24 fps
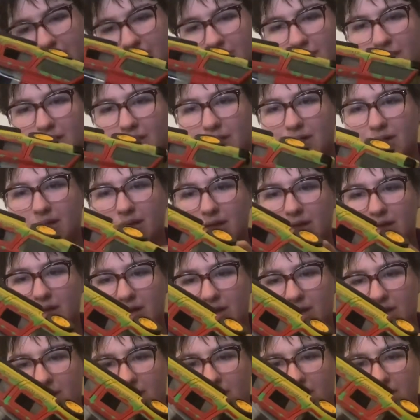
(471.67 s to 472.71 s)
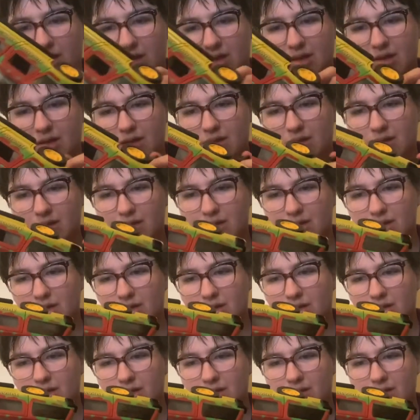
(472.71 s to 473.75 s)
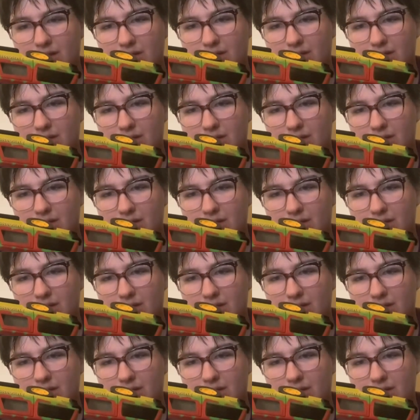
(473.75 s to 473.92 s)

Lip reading: (silence)